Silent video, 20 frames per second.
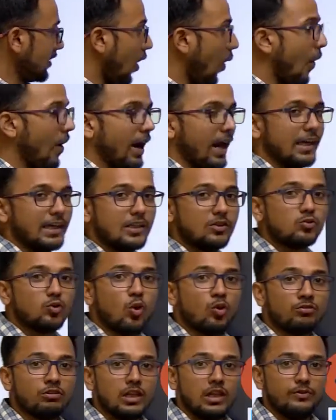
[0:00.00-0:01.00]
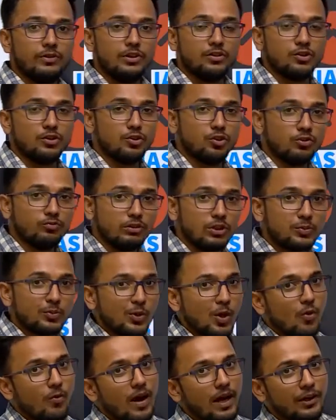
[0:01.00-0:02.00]
is our IS Conclave Institute,
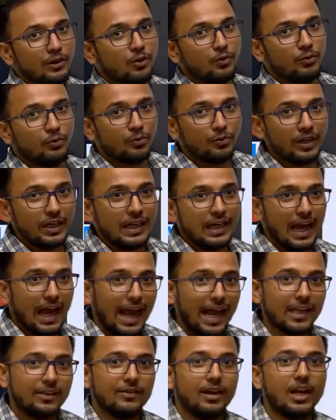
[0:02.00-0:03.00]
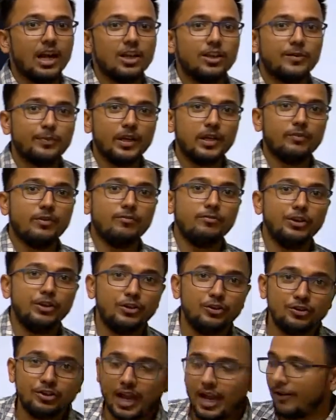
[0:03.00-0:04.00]
which provides you free as well as premium
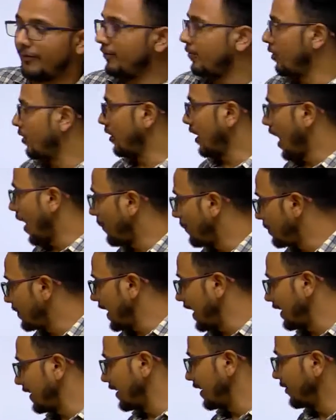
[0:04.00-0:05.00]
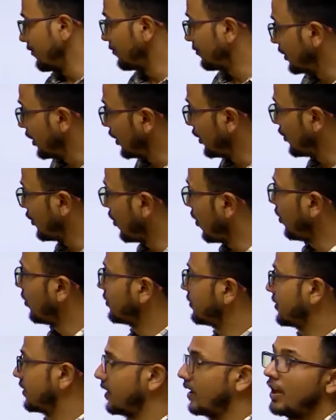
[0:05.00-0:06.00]
videos. And for updated
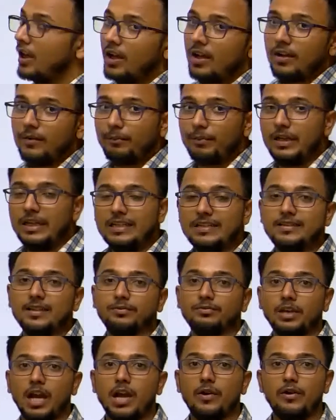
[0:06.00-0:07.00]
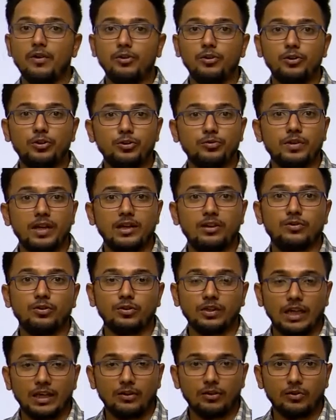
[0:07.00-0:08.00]
videos, please subscribe our YouTube
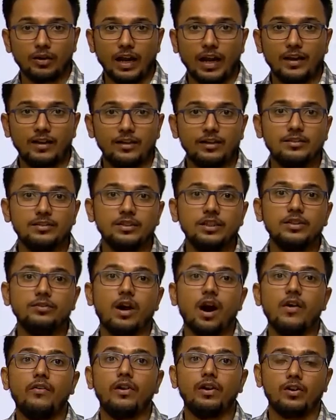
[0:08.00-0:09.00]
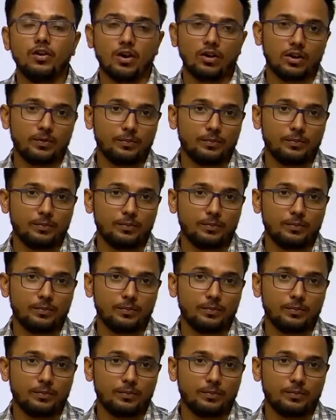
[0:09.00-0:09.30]
channel so that you can receive our